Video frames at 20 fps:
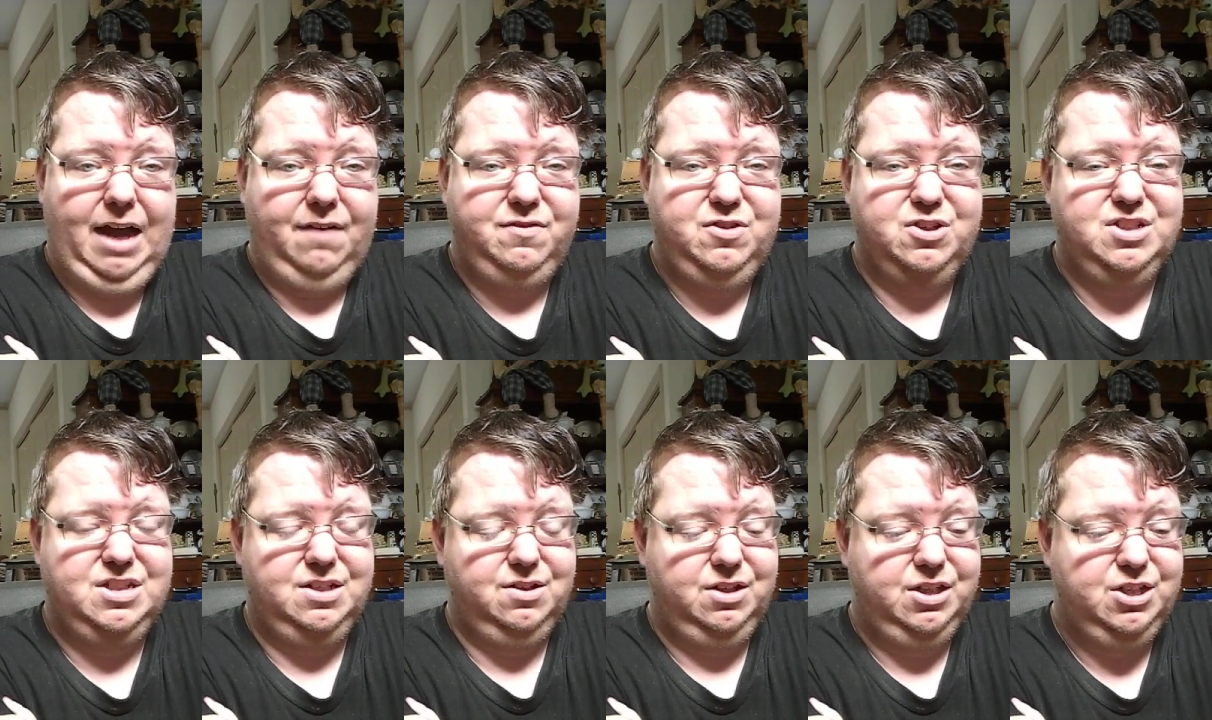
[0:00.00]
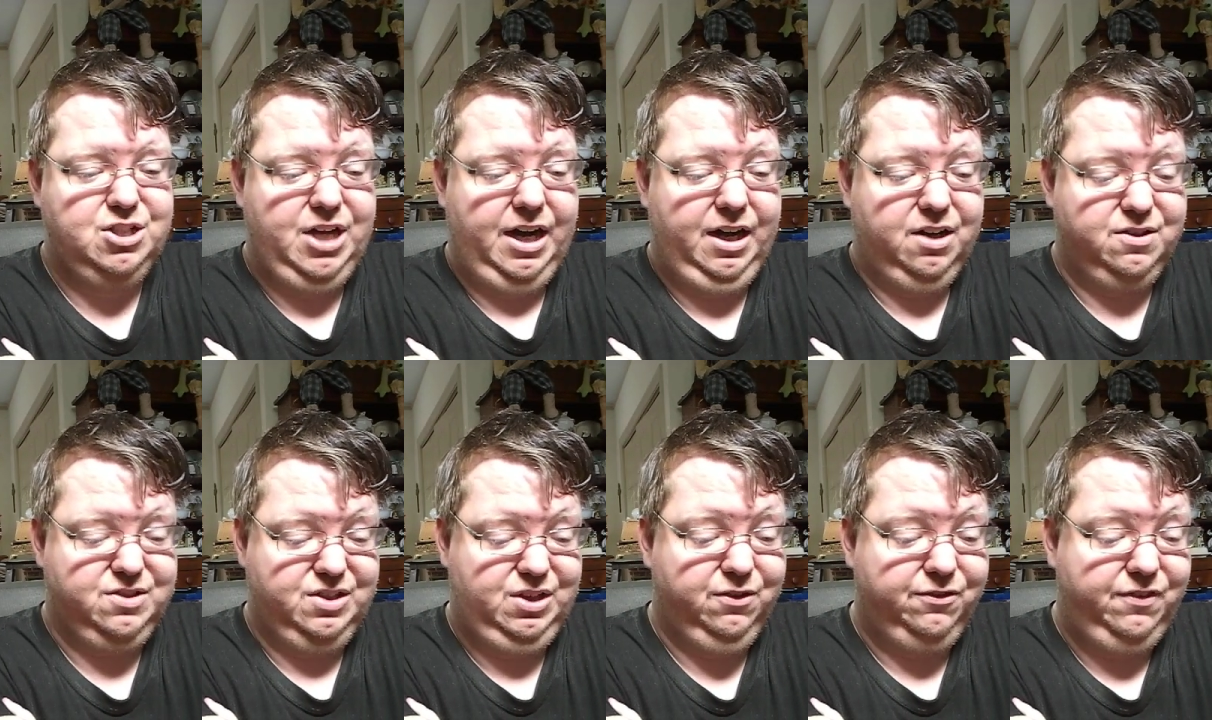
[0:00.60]
after series
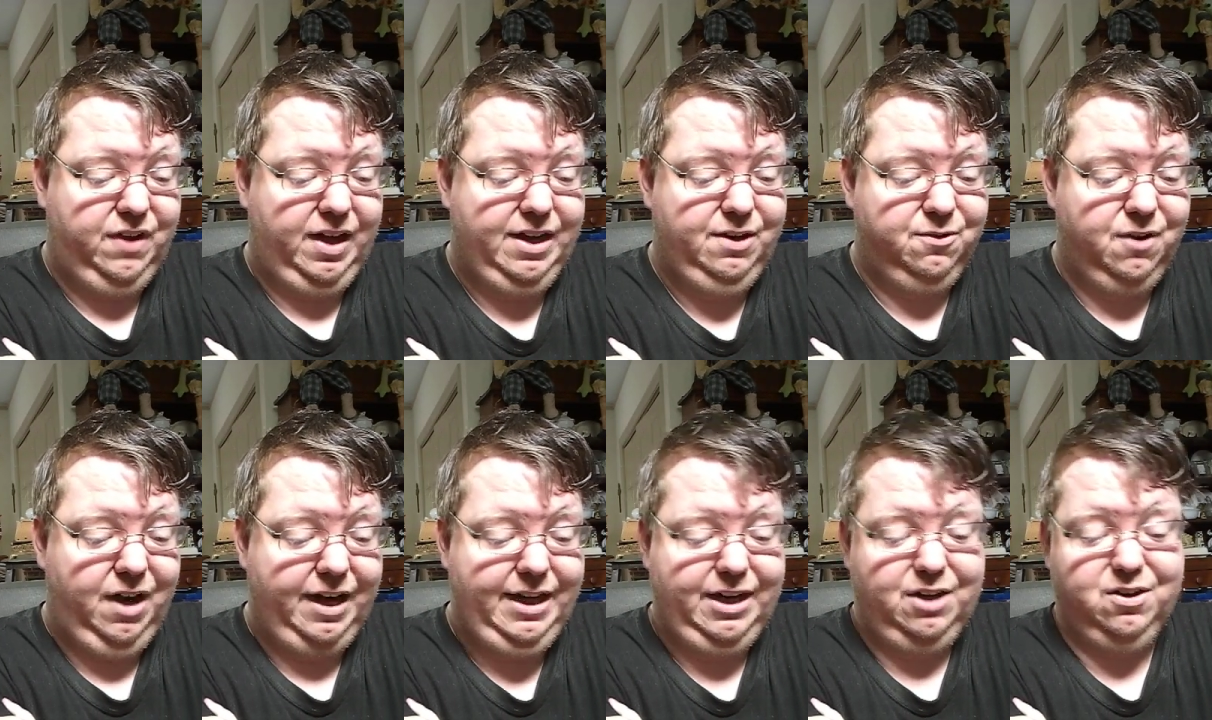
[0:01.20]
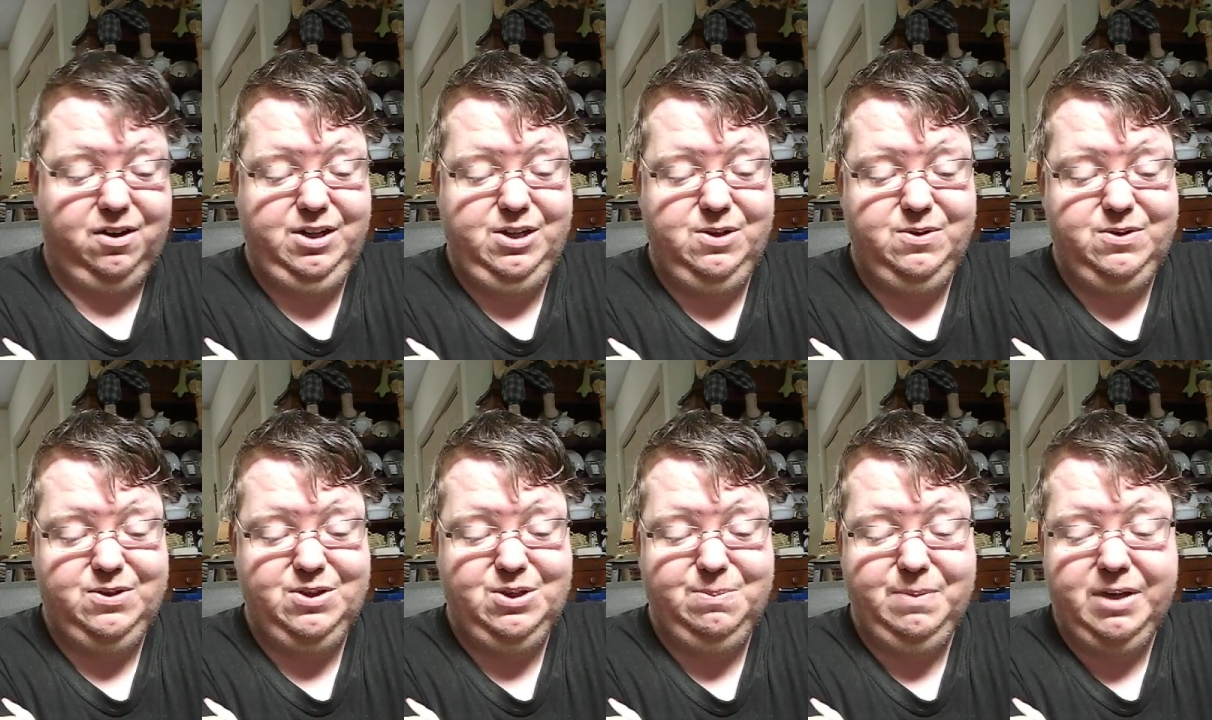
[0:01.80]
channels that you'll find right here on
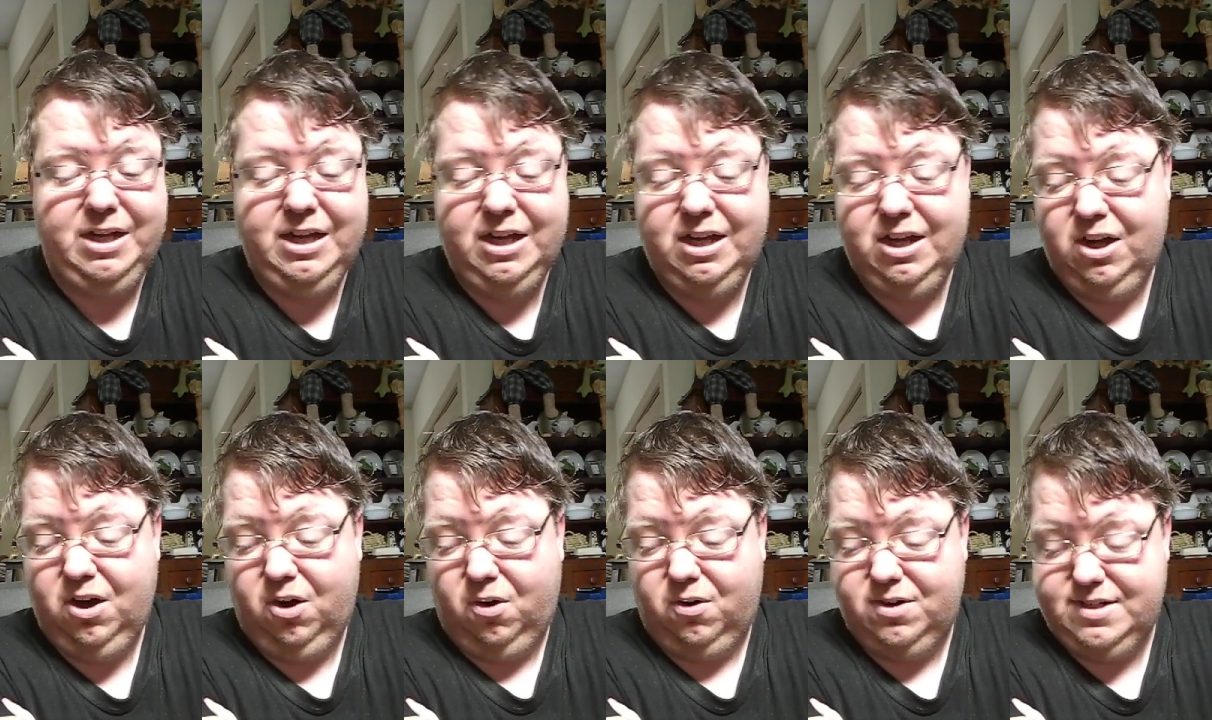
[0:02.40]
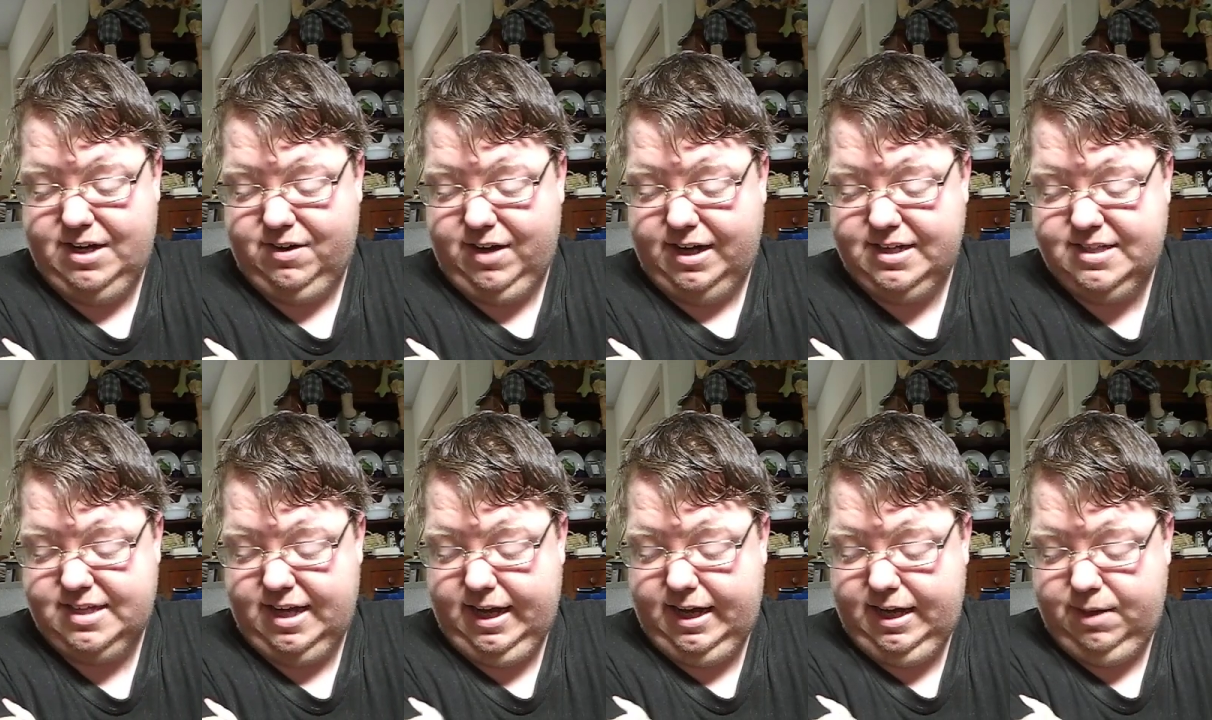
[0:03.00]
YouTube, or dare I
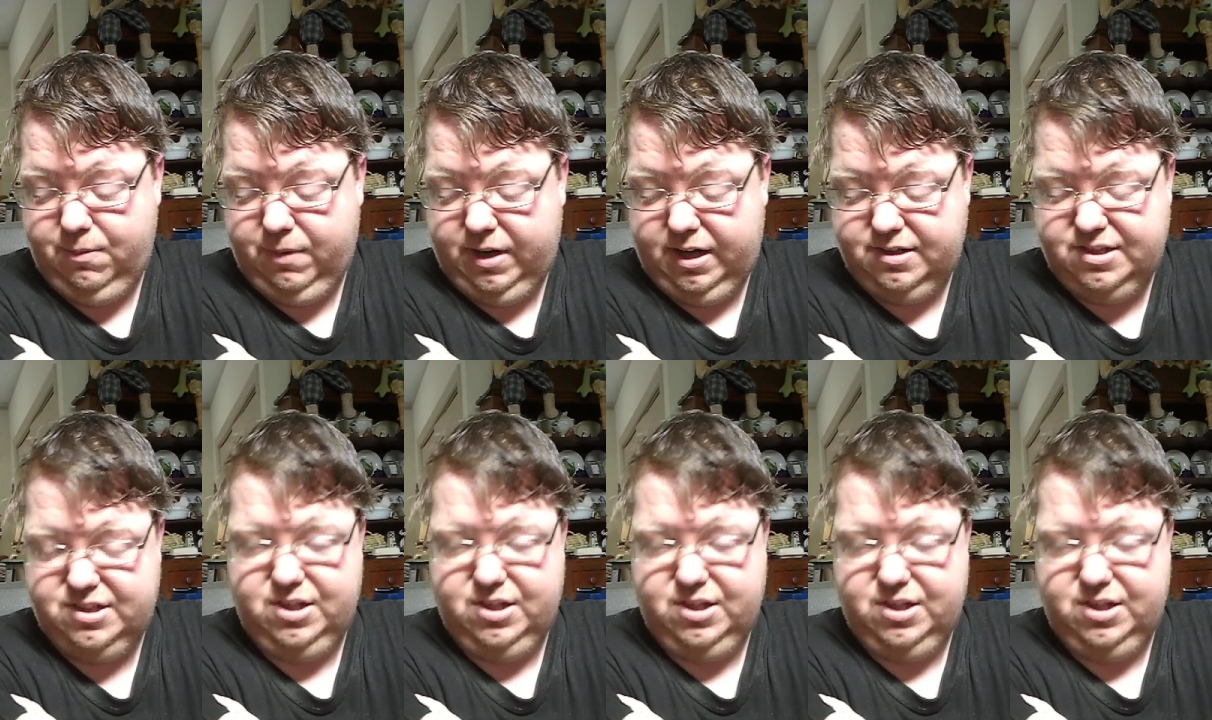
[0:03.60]
say anywhere.